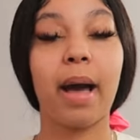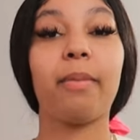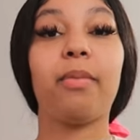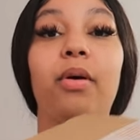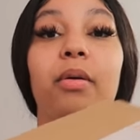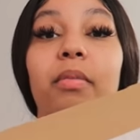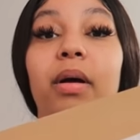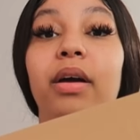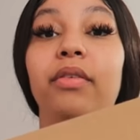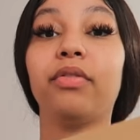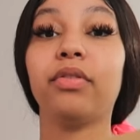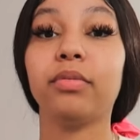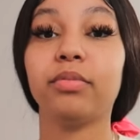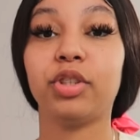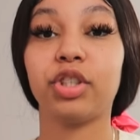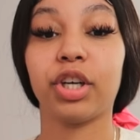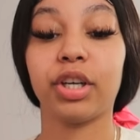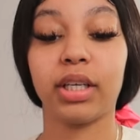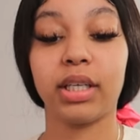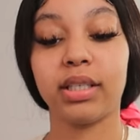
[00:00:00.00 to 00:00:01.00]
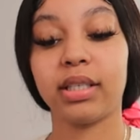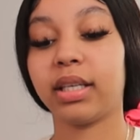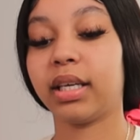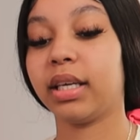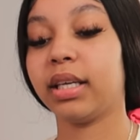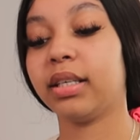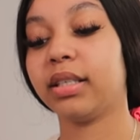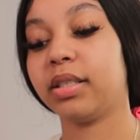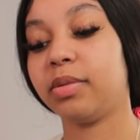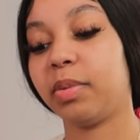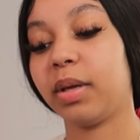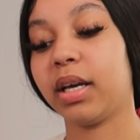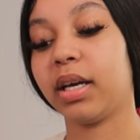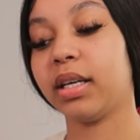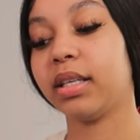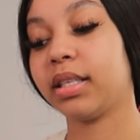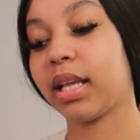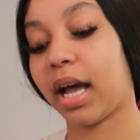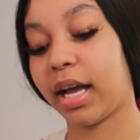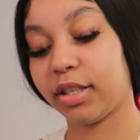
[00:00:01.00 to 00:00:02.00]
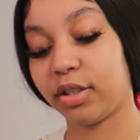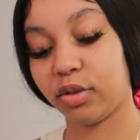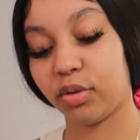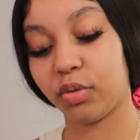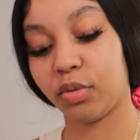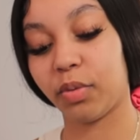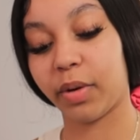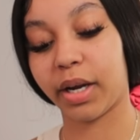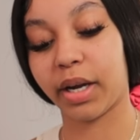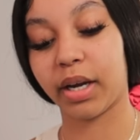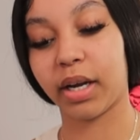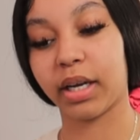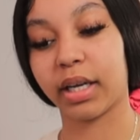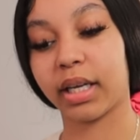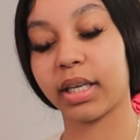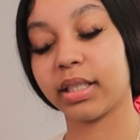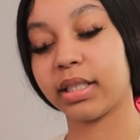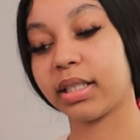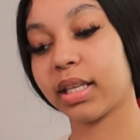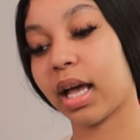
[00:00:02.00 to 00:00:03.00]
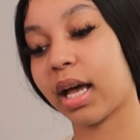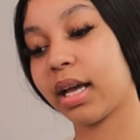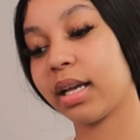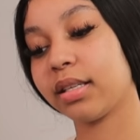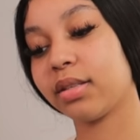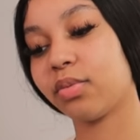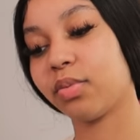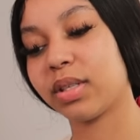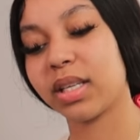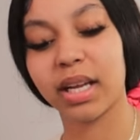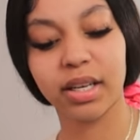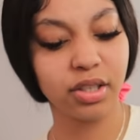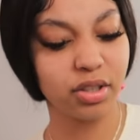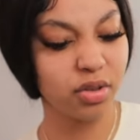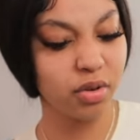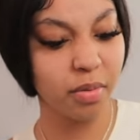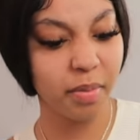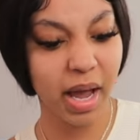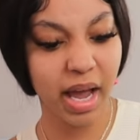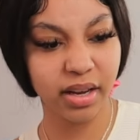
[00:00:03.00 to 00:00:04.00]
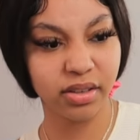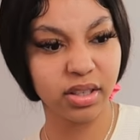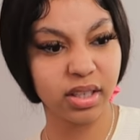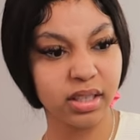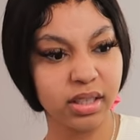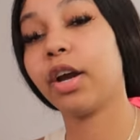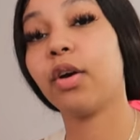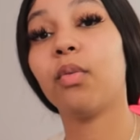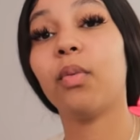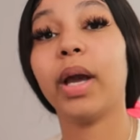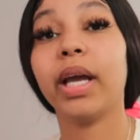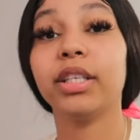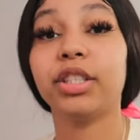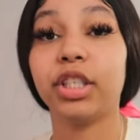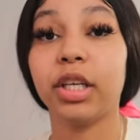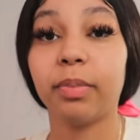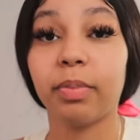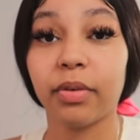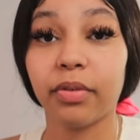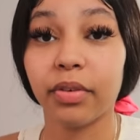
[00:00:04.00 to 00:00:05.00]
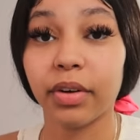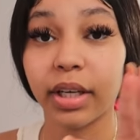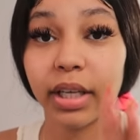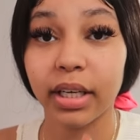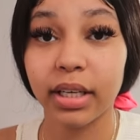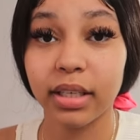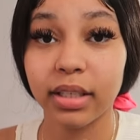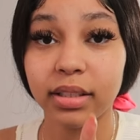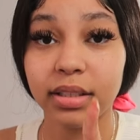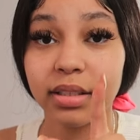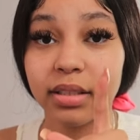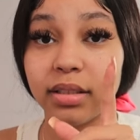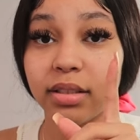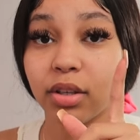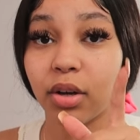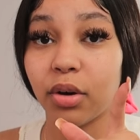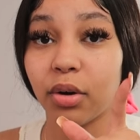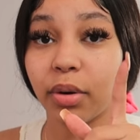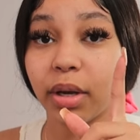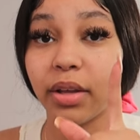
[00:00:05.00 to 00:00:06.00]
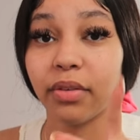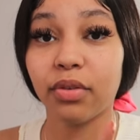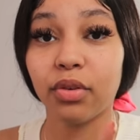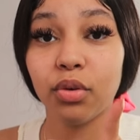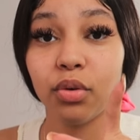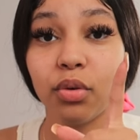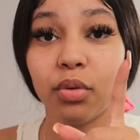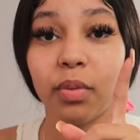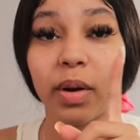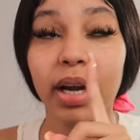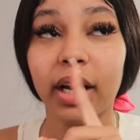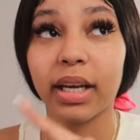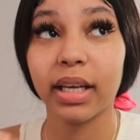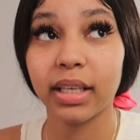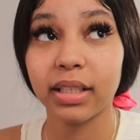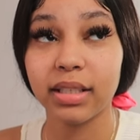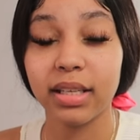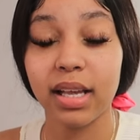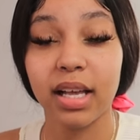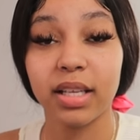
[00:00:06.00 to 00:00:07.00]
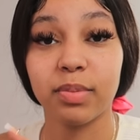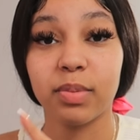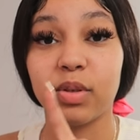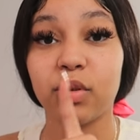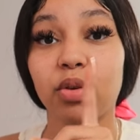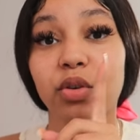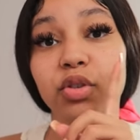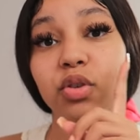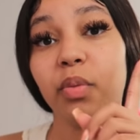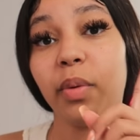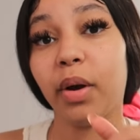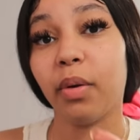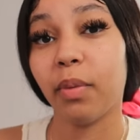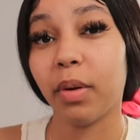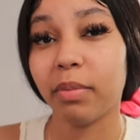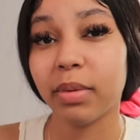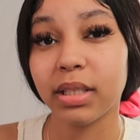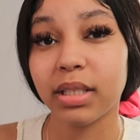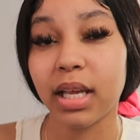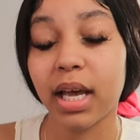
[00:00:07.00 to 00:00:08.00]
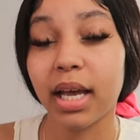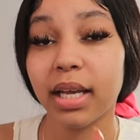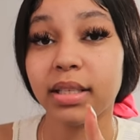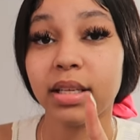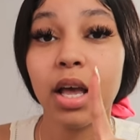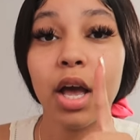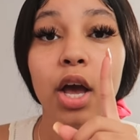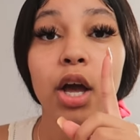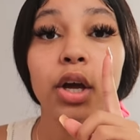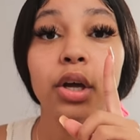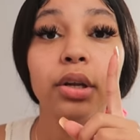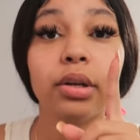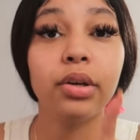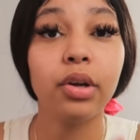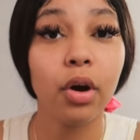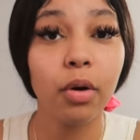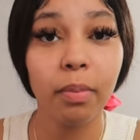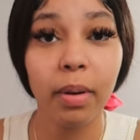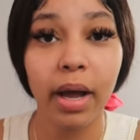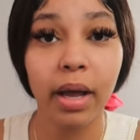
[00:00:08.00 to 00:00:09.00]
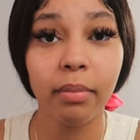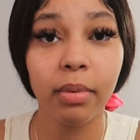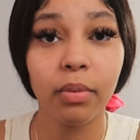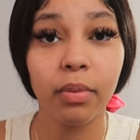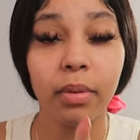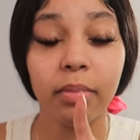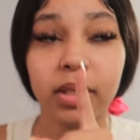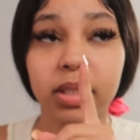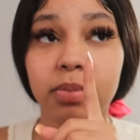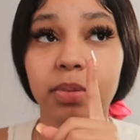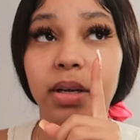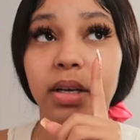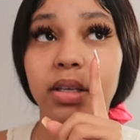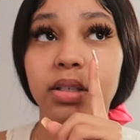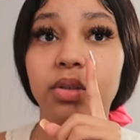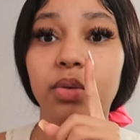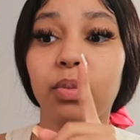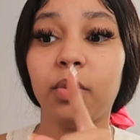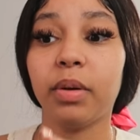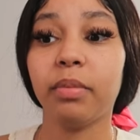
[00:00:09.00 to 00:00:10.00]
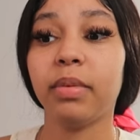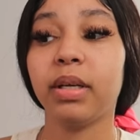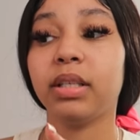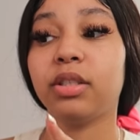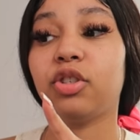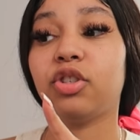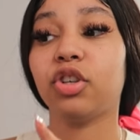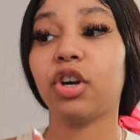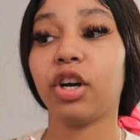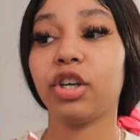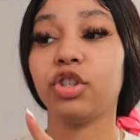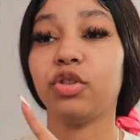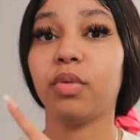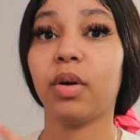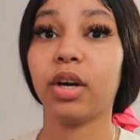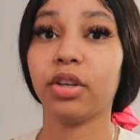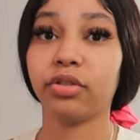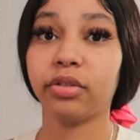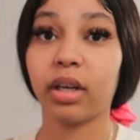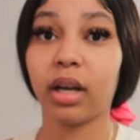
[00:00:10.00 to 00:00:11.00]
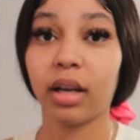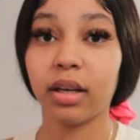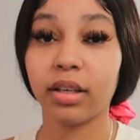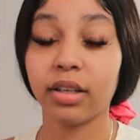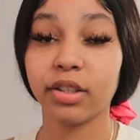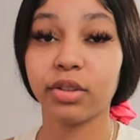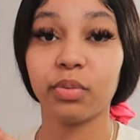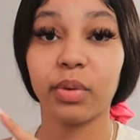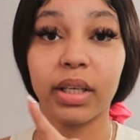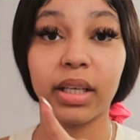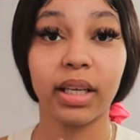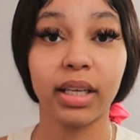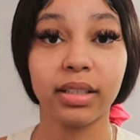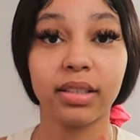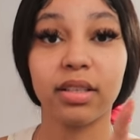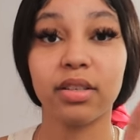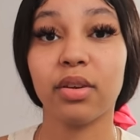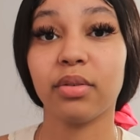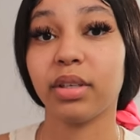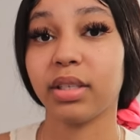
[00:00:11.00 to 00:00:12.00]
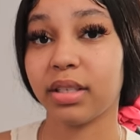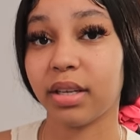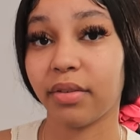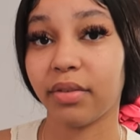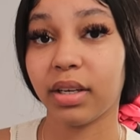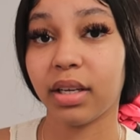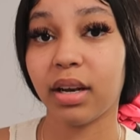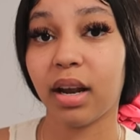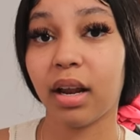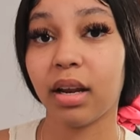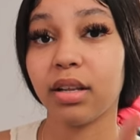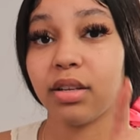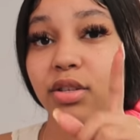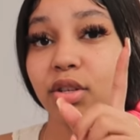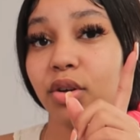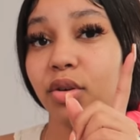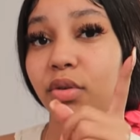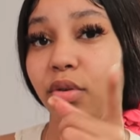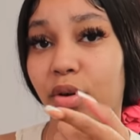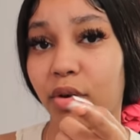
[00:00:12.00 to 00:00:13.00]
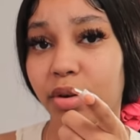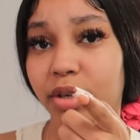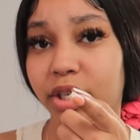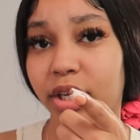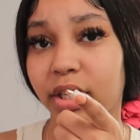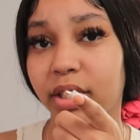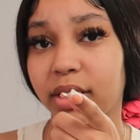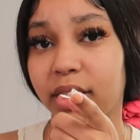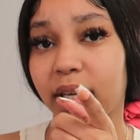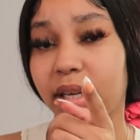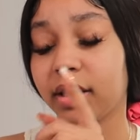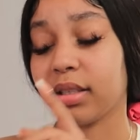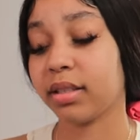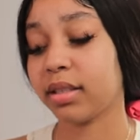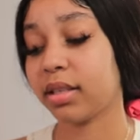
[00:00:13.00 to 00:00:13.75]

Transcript: i bought mine from journeys kids because i do wear a kid size was i just showing my address they're way cheaper for kids so if you wear a kid size but you also wear a women's size don't buy them in women's because women's charge you $100 when kids is only $70. So go to Journey's Kids.